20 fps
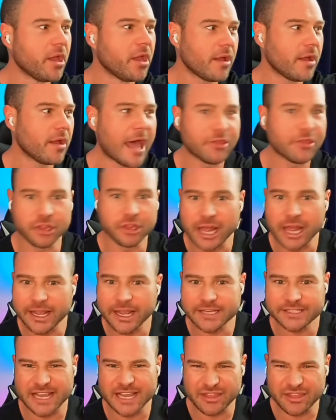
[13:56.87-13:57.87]

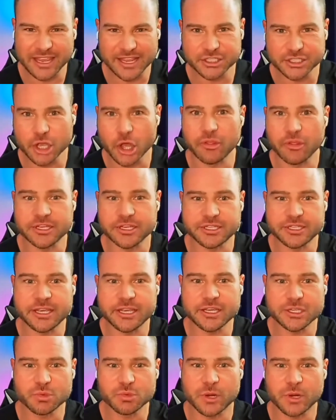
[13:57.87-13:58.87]
athletics, they think it's all these
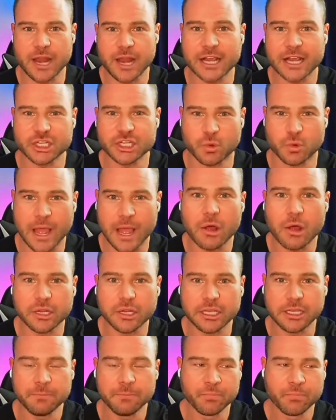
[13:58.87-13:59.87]
things, when in
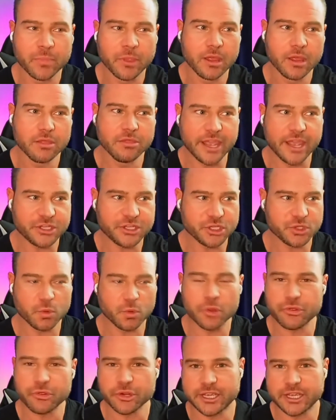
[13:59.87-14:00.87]
actuality they just
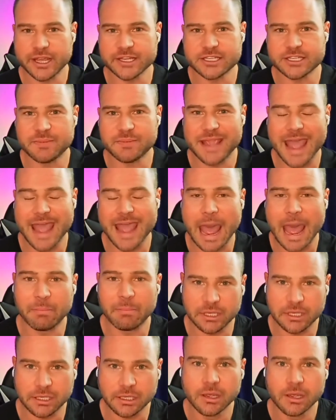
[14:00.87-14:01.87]
want their kids to be
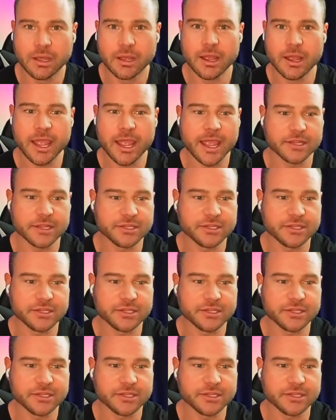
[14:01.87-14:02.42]
happy and